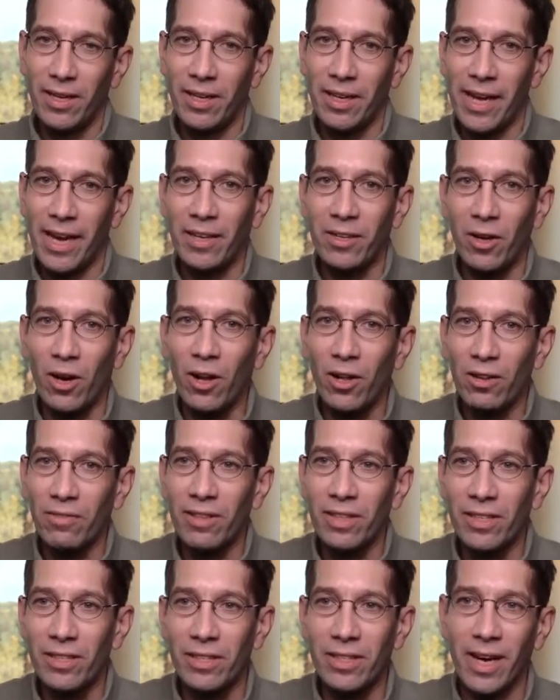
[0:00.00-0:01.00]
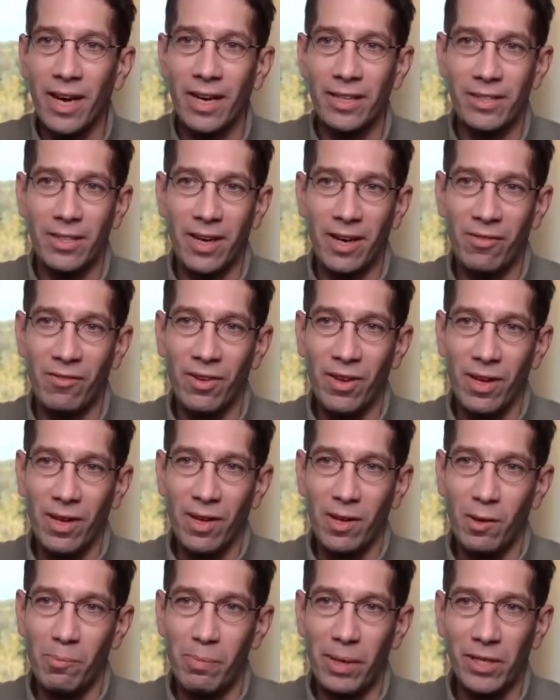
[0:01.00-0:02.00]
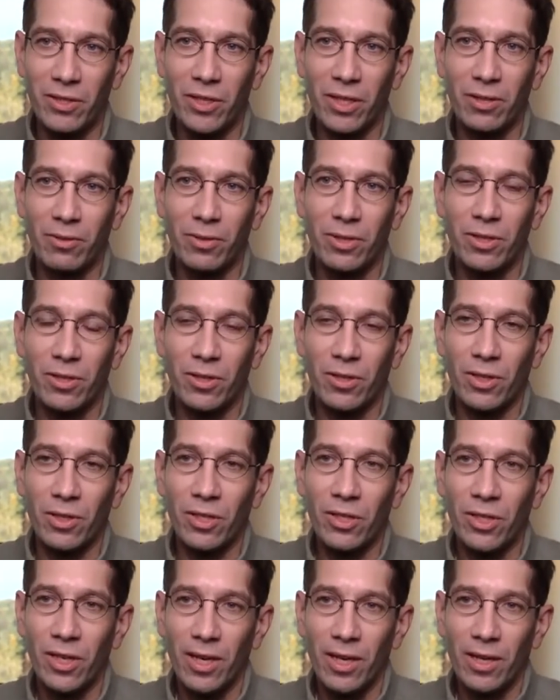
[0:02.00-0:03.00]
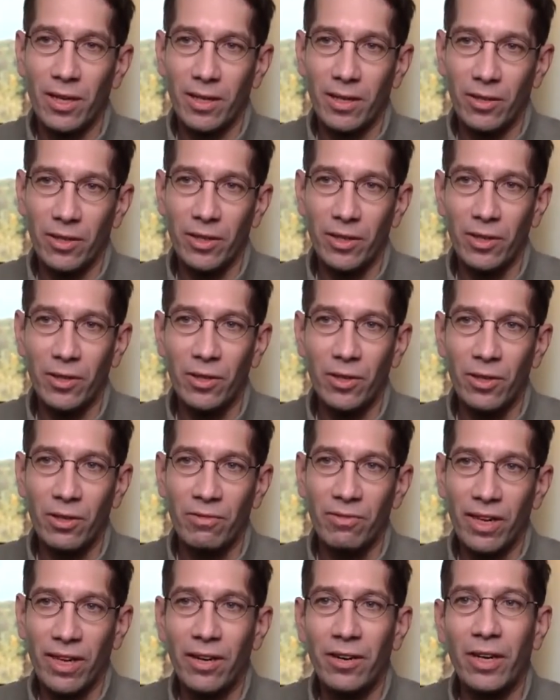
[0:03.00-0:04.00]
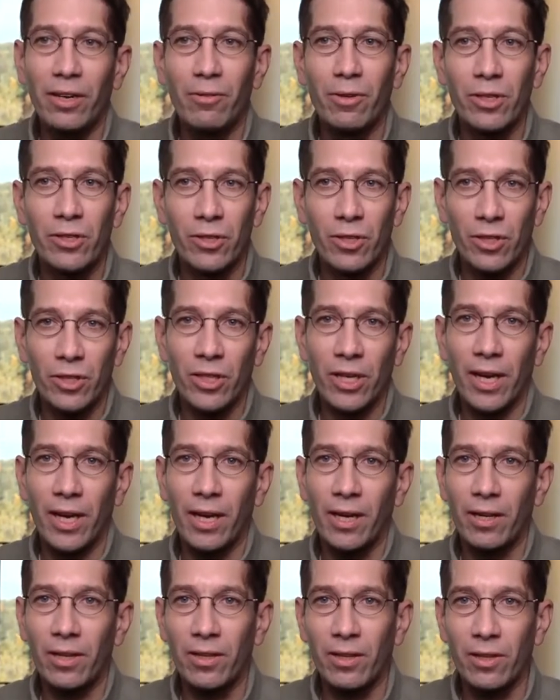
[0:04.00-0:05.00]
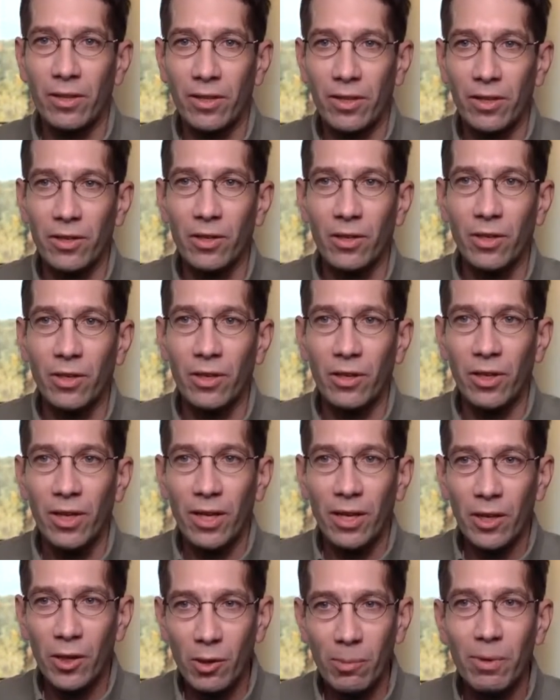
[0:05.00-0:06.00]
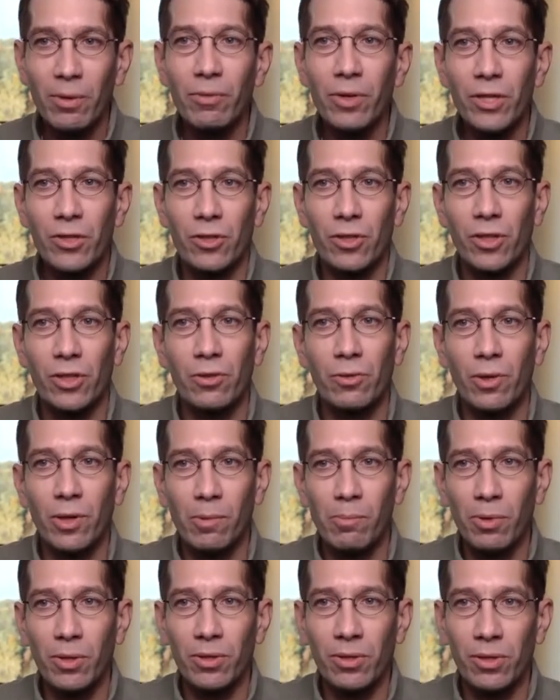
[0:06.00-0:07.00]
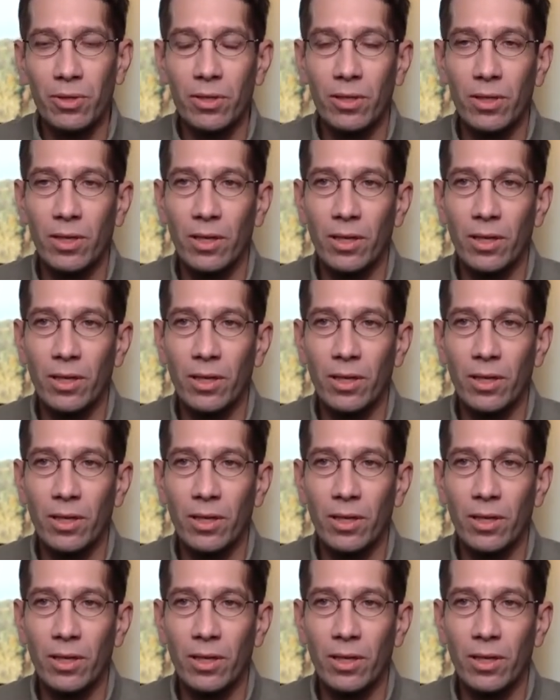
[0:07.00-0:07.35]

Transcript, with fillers: connect all of these dots, have basic research, clinical veterinary research, and clinical human research really puts us